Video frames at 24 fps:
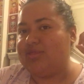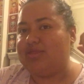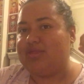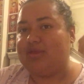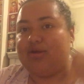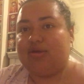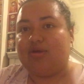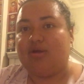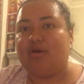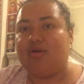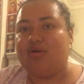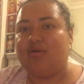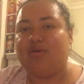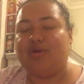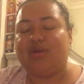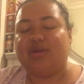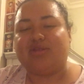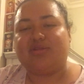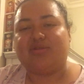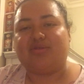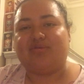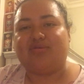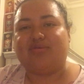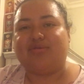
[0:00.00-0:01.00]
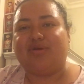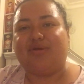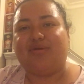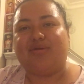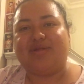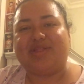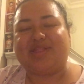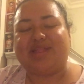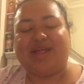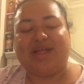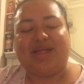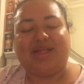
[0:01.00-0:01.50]
They're all going to school. They
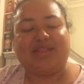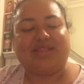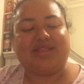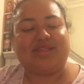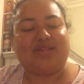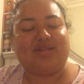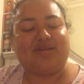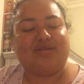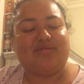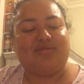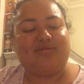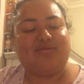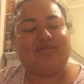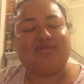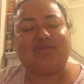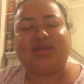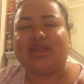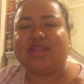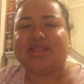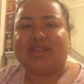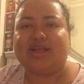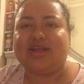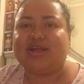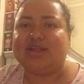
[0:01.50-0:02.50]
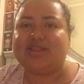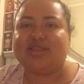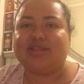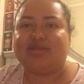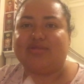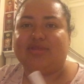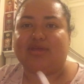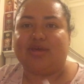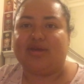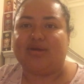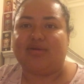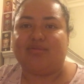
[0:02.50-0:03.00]
always ask, oh, it's not because
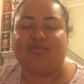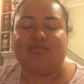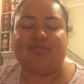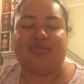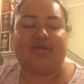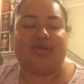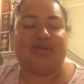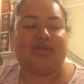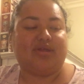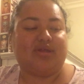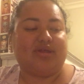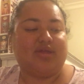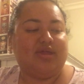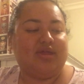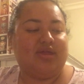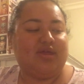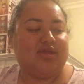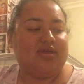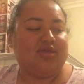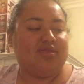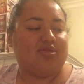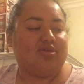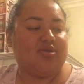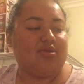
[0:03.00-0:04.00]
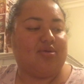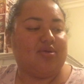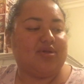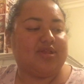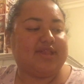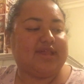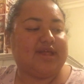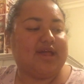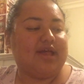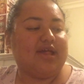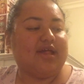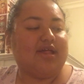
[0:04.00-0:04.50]
of them, but they
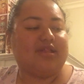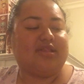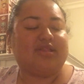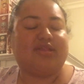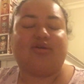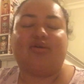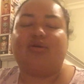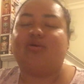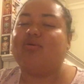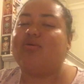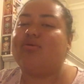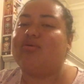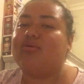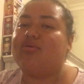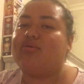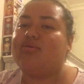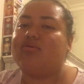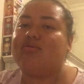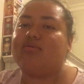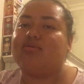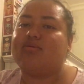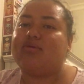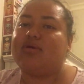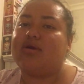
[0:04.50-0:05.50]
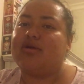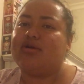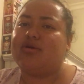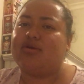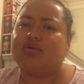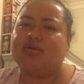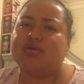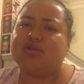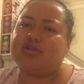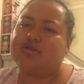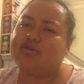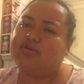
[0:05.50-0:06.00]
always ask, oh, are you
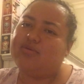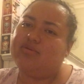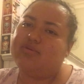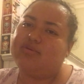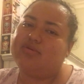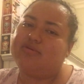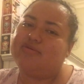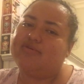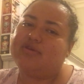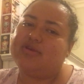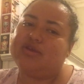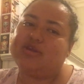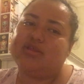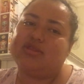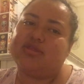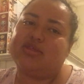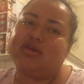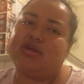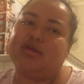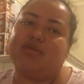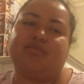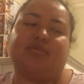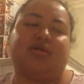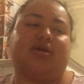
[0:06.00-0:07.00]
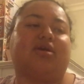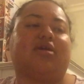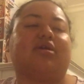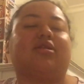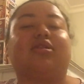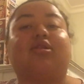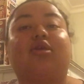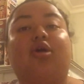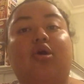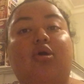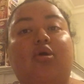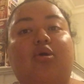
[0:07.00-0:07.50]
going to school for anything? I'm like,
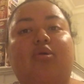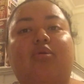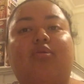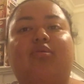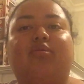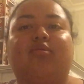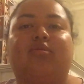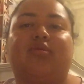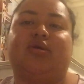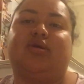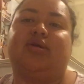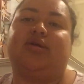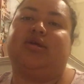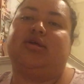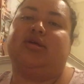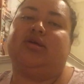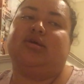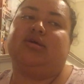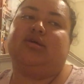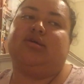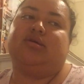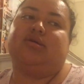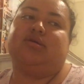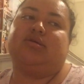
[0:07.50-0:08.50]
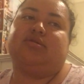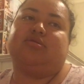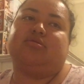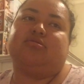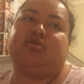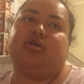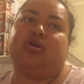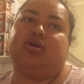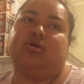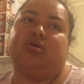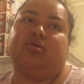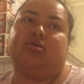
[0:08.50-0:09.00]
no,
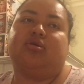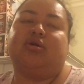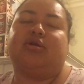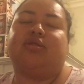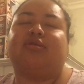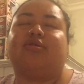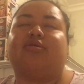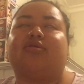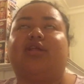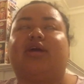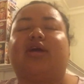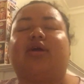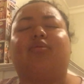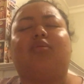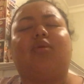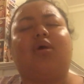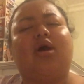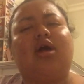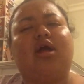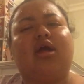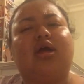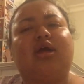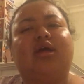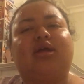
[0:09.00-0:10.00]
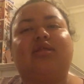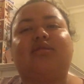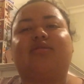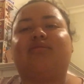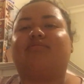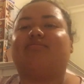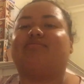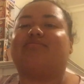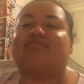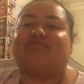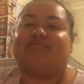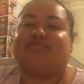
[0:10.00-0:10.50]
no. And they're like, why? And
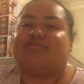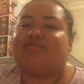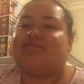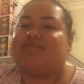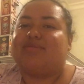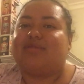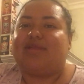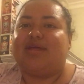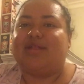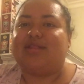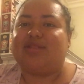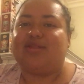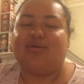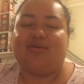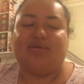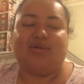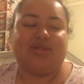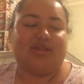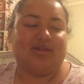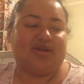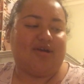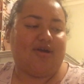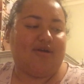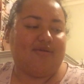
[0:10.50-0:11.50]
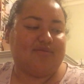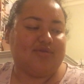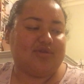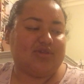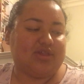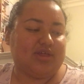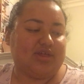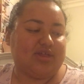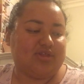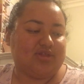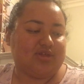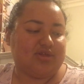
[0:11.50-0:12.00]
it's always a
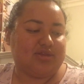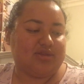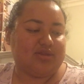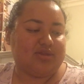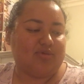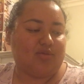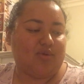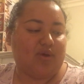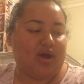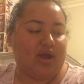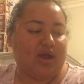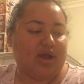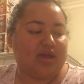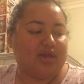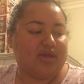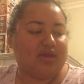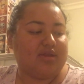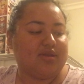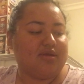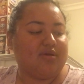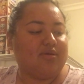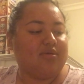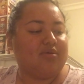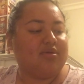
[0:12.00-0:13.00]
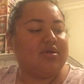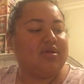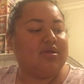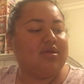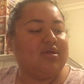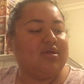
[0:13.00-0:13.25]
conversation, why, you know?